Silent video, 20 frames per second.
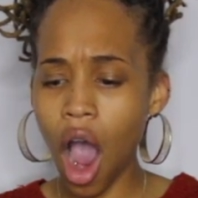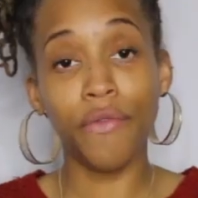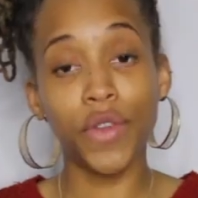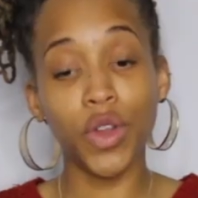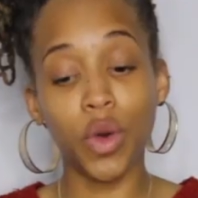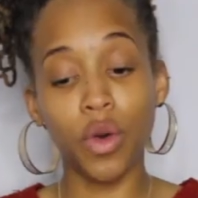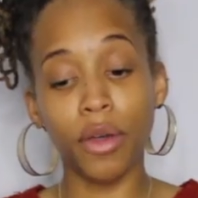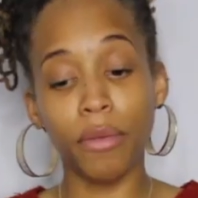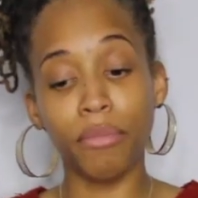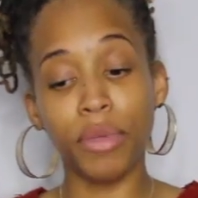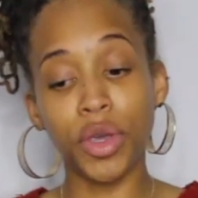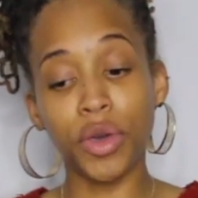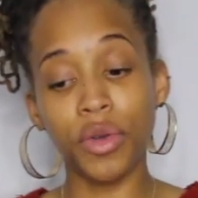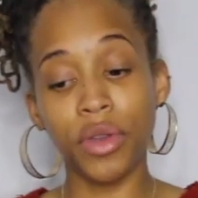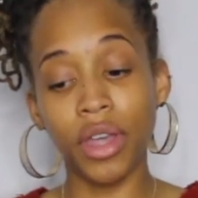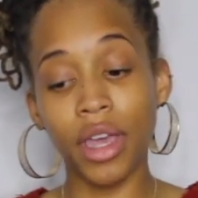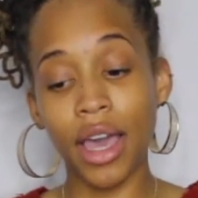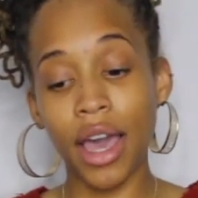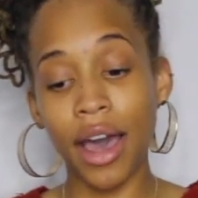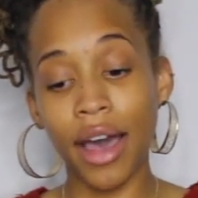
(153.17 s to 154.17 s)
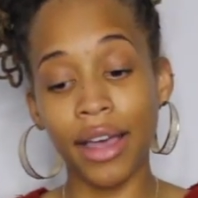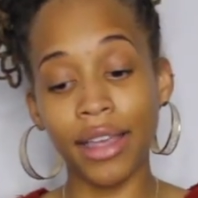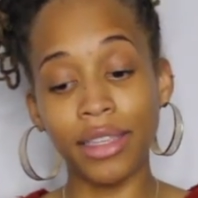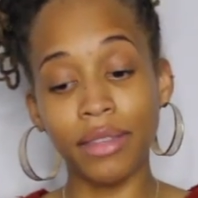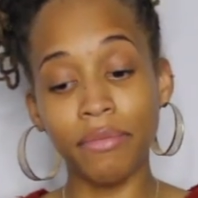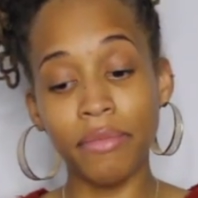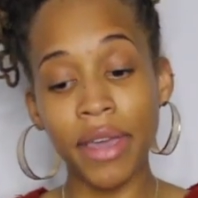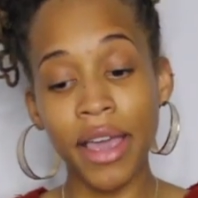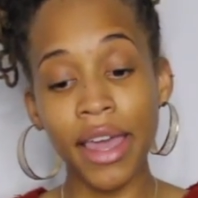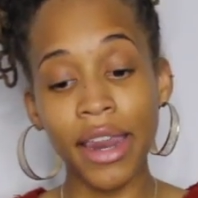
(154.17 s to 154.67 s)
Fluid Beauty
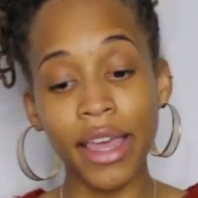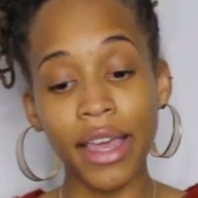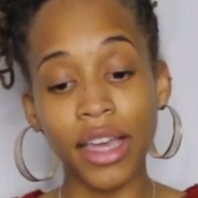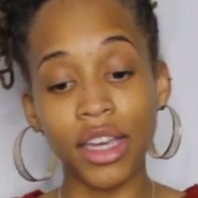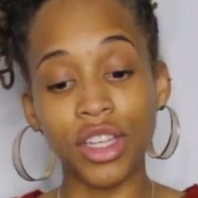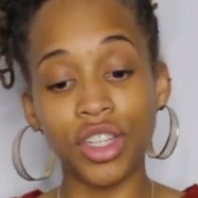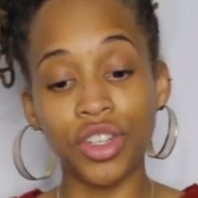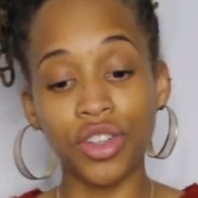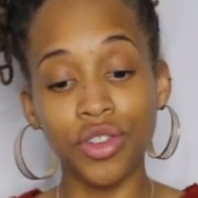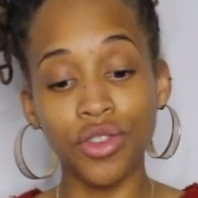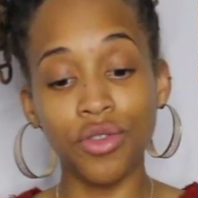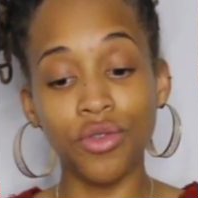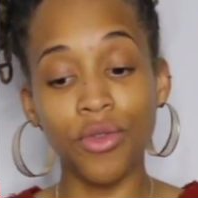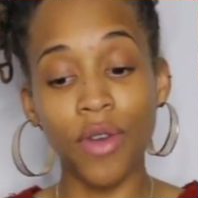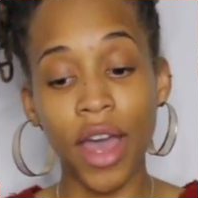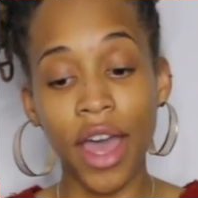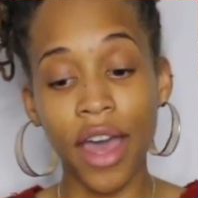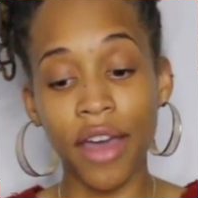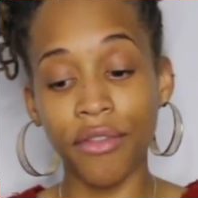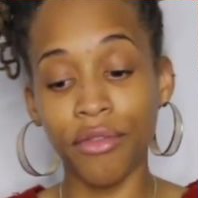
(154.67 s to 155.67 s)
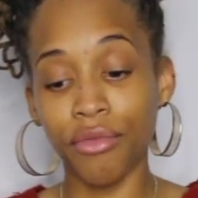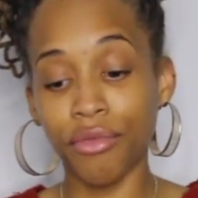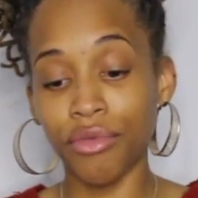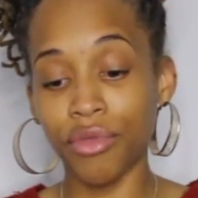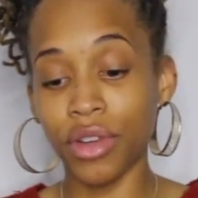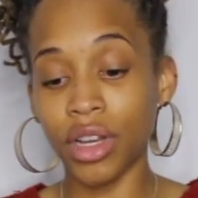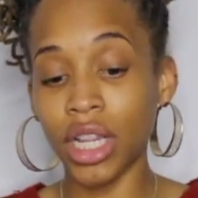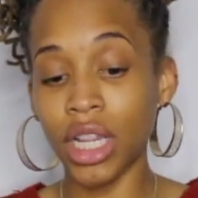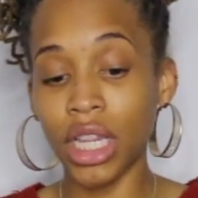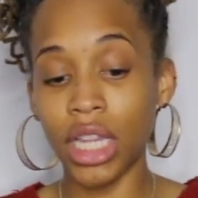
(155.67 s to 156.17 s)
Cosmetics, you have
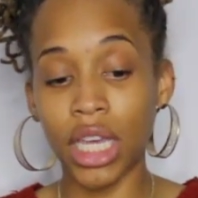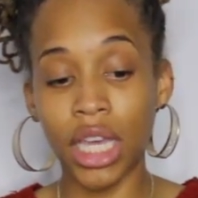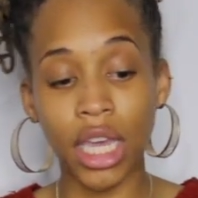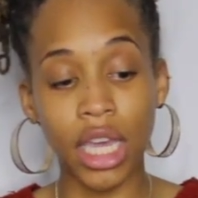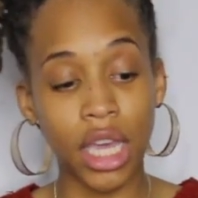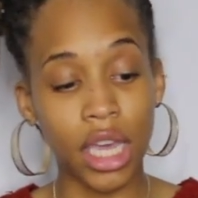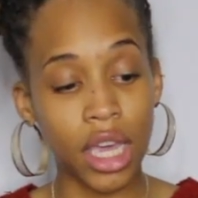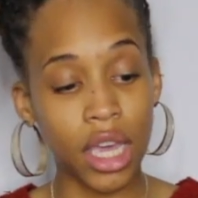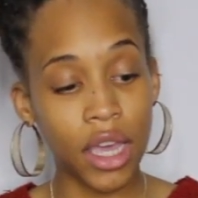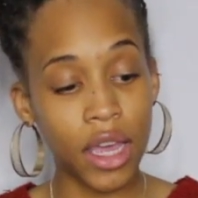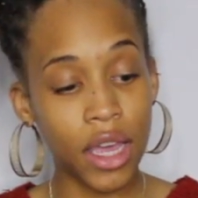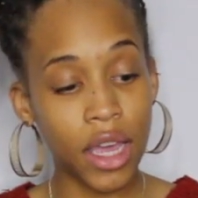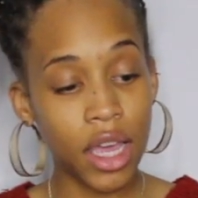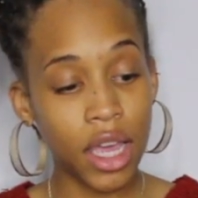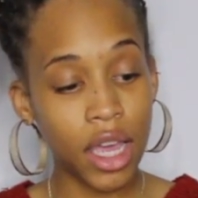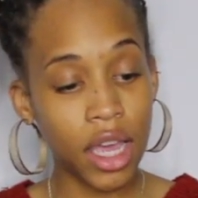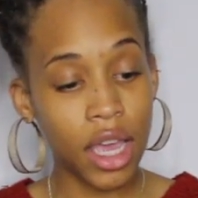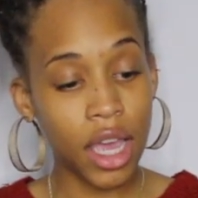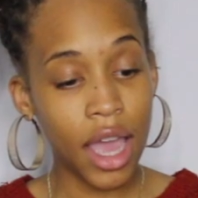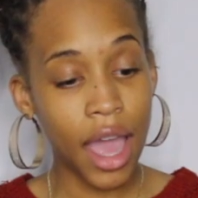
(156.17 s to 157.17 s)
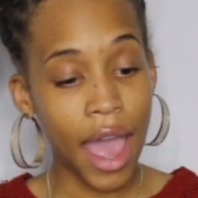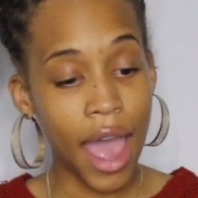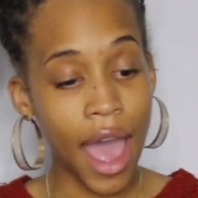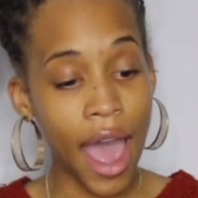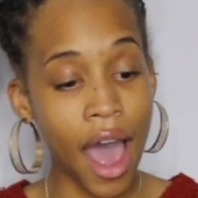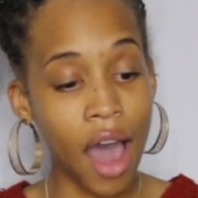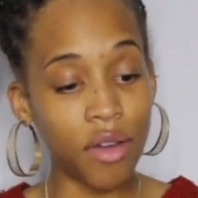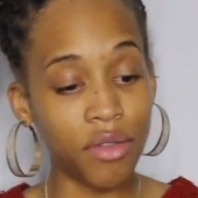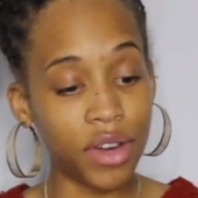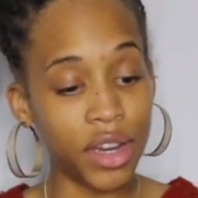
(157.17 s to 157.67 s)
really
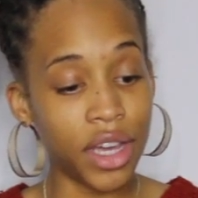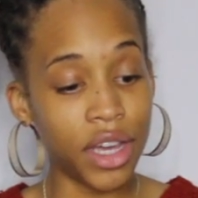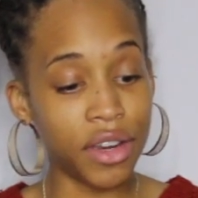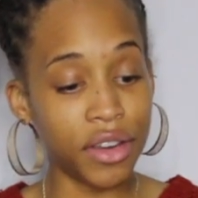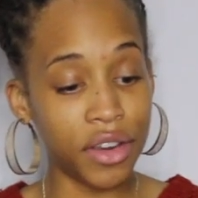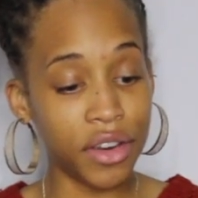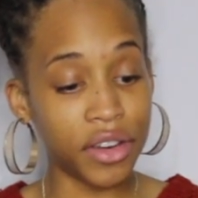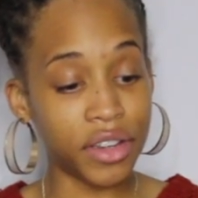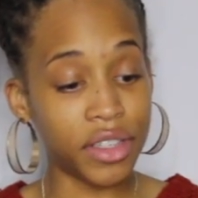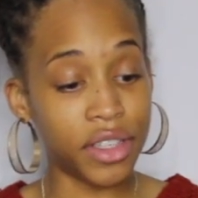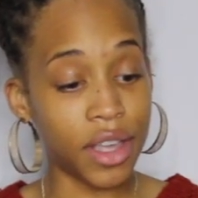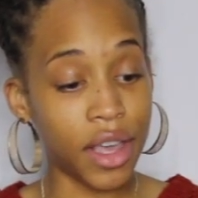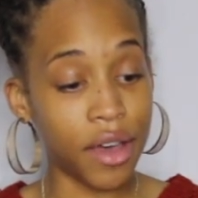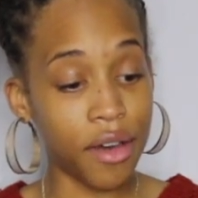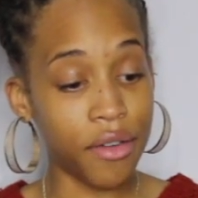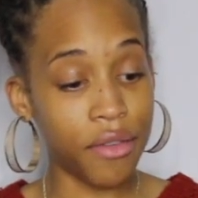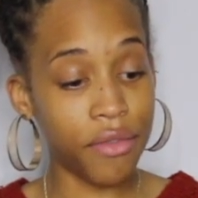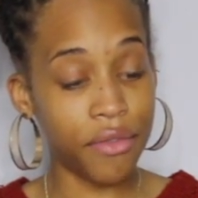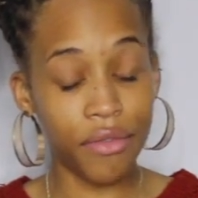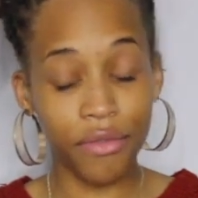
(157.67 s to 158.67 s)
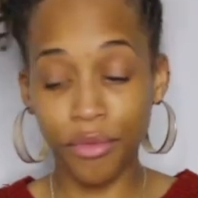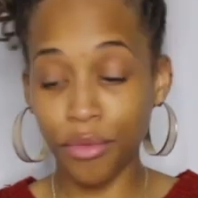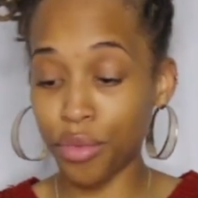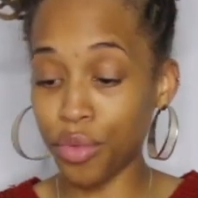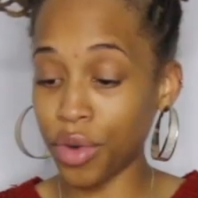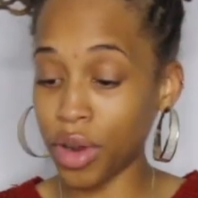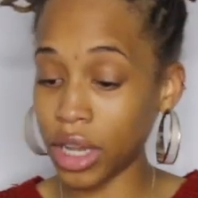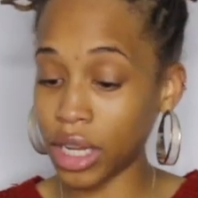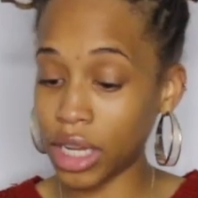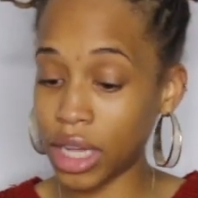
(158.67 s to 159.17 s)
outdone yourself,
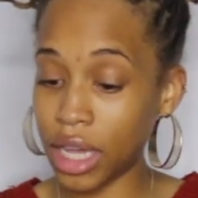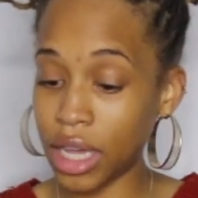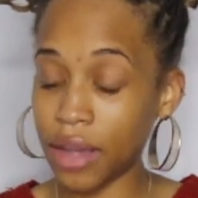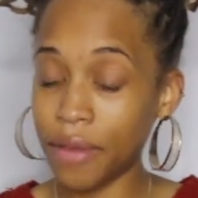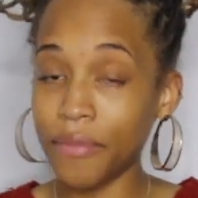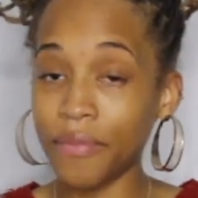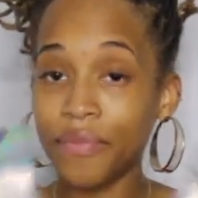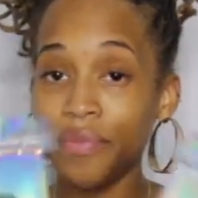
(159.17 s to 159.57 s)
really.